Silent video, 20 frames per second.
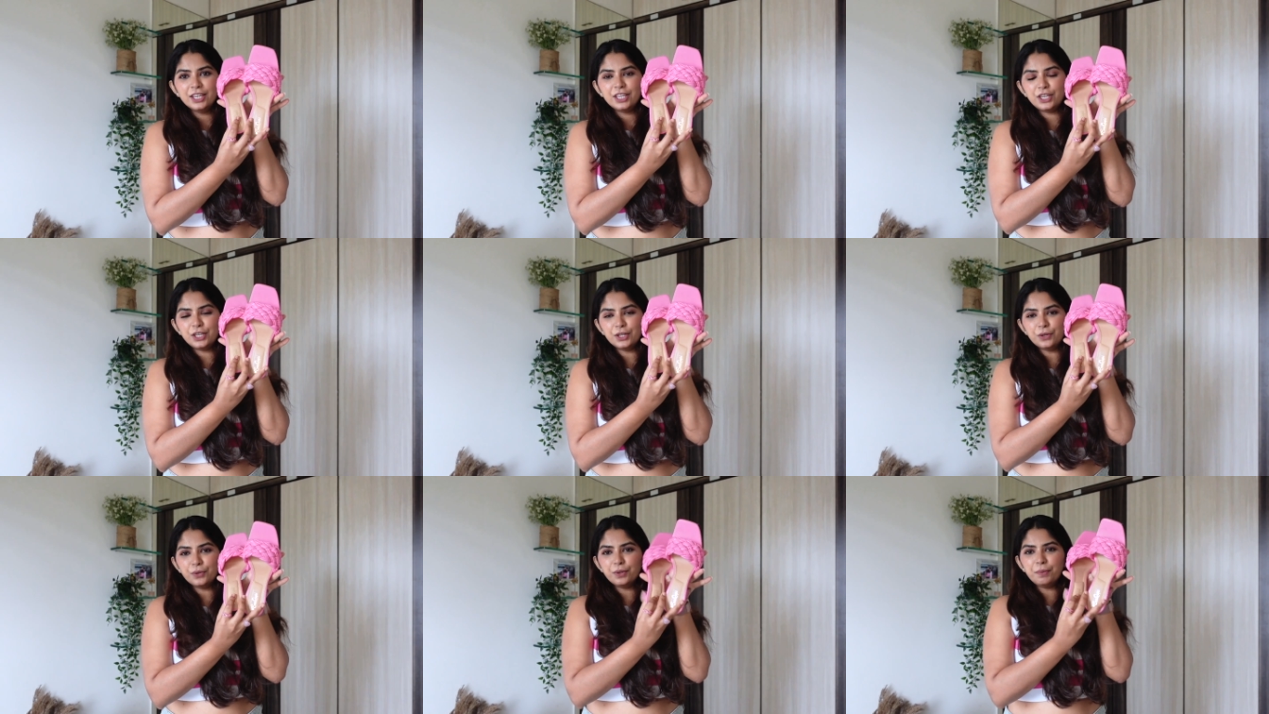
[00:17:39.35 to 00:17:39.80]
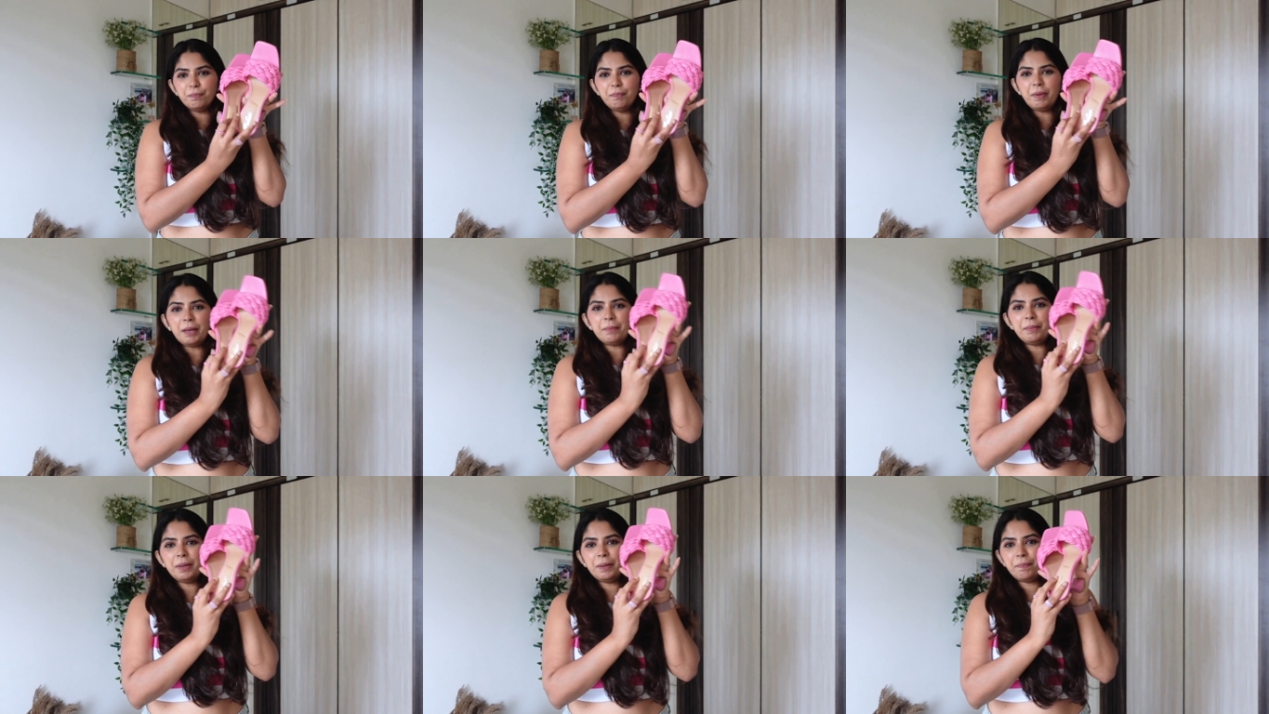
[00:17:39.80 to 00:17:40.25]
cute
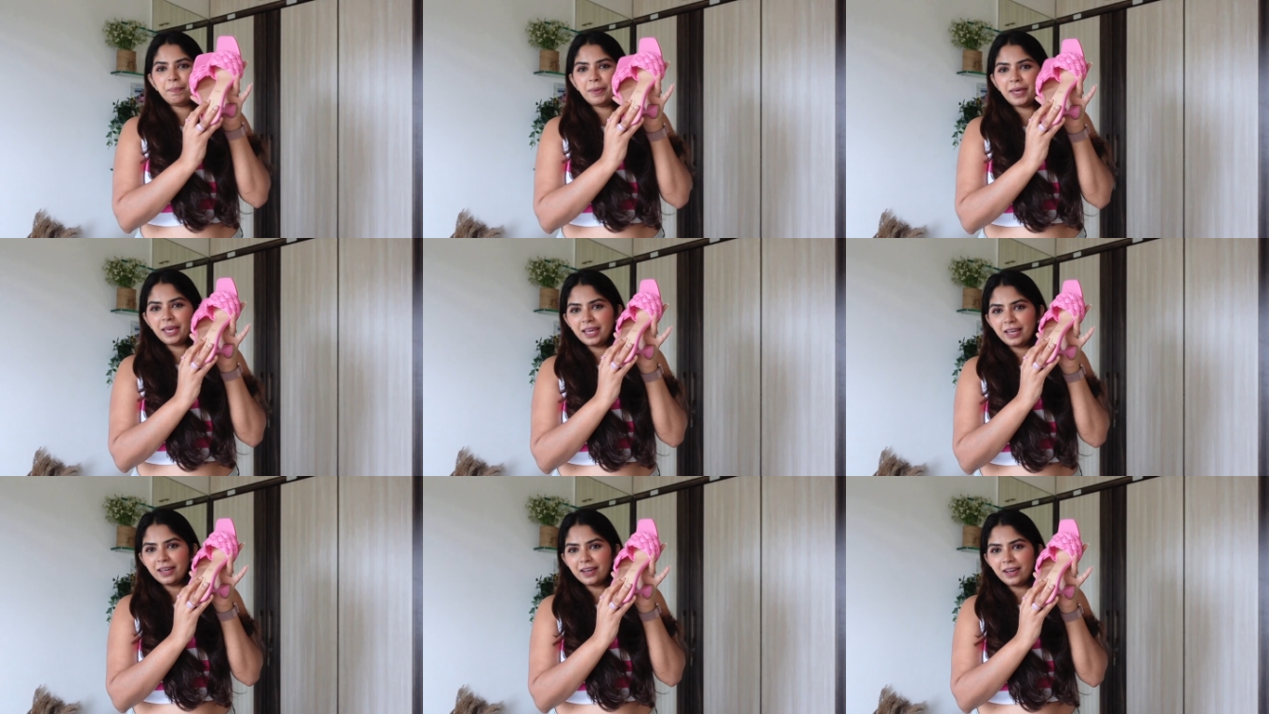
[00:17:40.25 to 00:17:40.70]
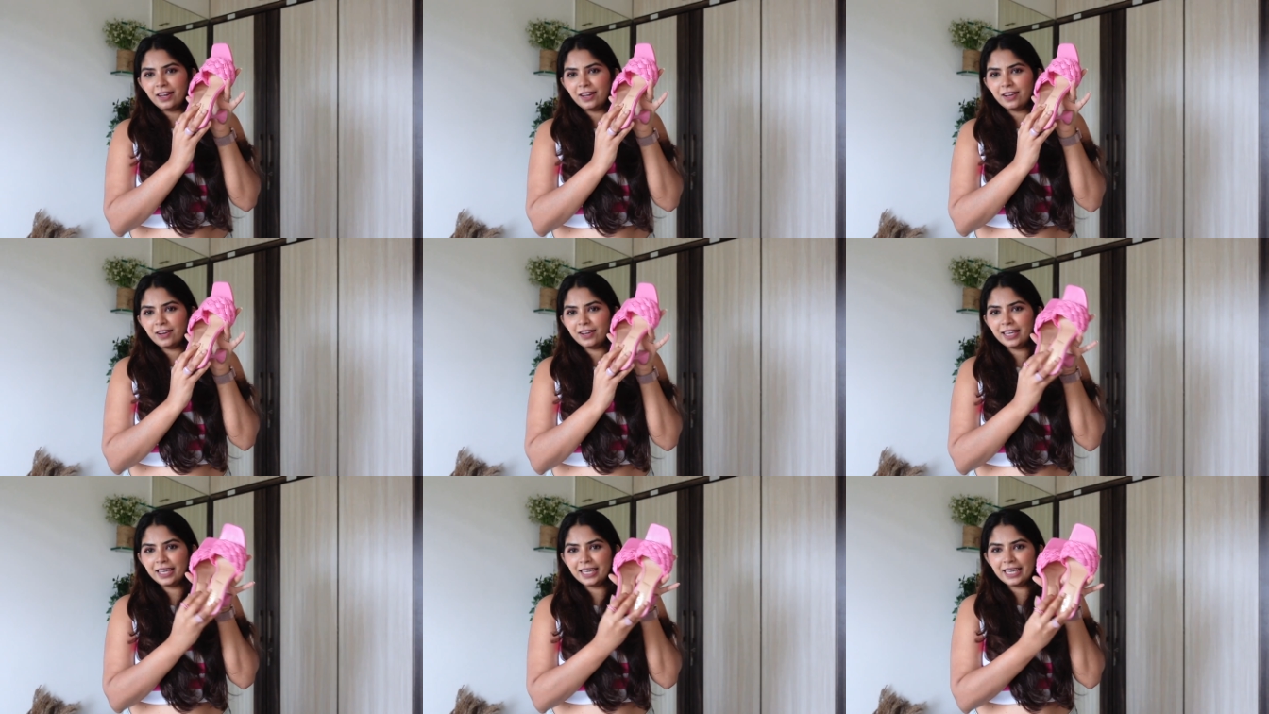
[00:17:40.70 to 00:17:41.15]
baby pink
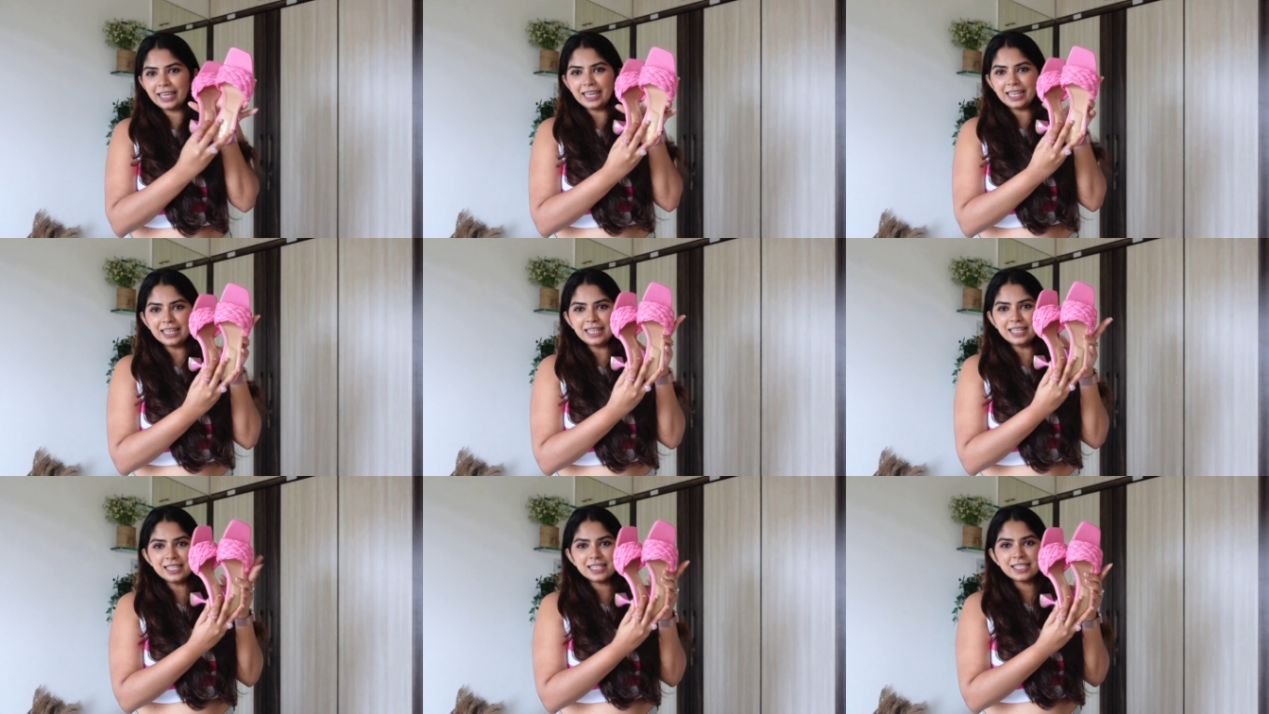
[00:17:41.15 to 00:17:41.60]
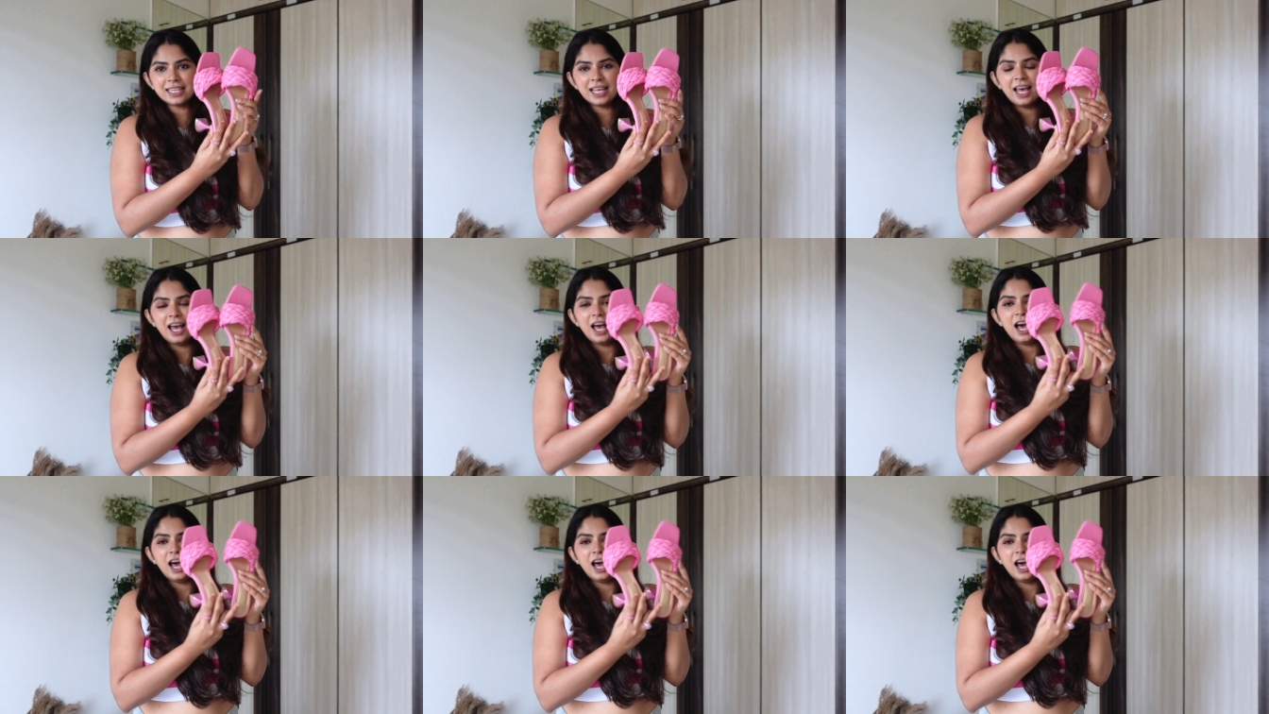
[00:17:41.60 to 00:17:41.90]
color heels.